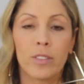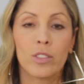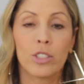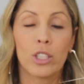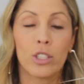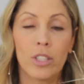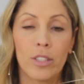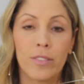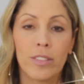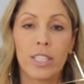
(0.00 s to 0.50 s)

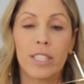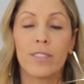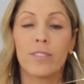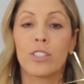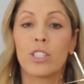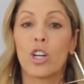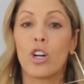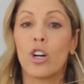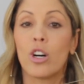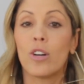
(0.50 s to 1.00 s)

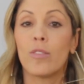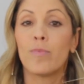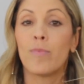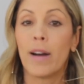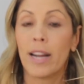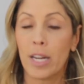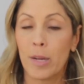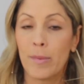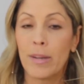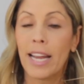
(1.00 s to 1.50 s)
derivatives of
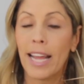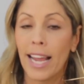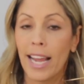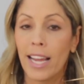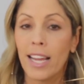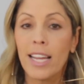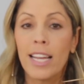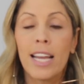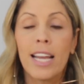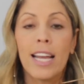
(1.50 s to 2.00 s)
vitamin
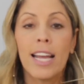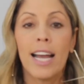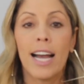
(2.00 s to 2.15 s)
A.